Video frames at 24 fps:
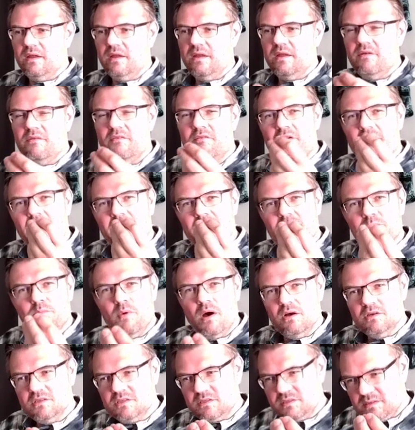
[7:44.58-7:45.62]
right
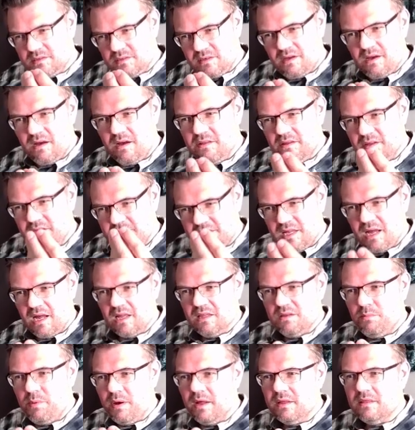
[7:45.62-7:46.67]
mouse on the
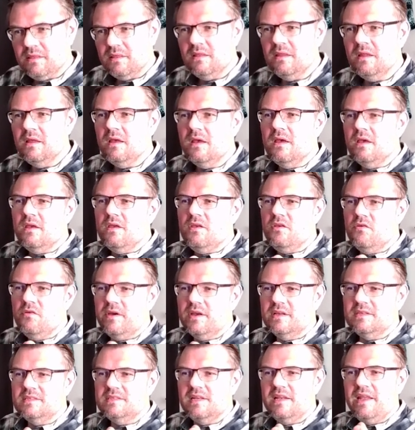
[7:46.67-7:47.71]
start button, you
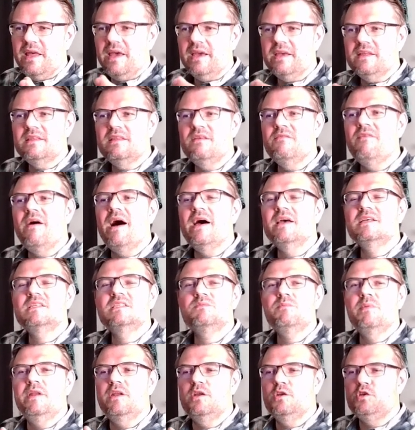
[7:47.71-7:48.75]
can select device
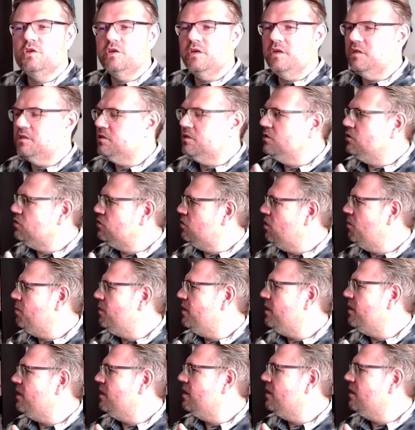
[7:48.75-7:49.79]
manager. It's in
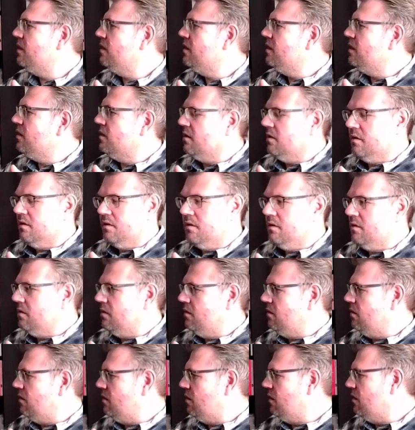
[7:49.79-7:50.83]
German here.
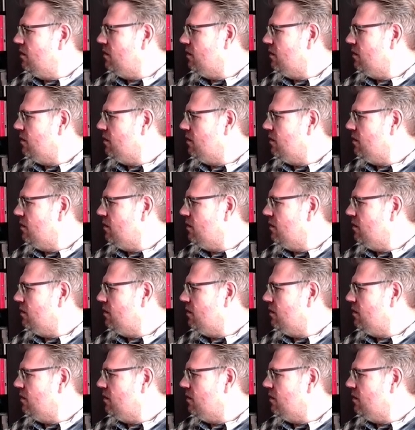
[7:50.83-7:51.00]
Uh,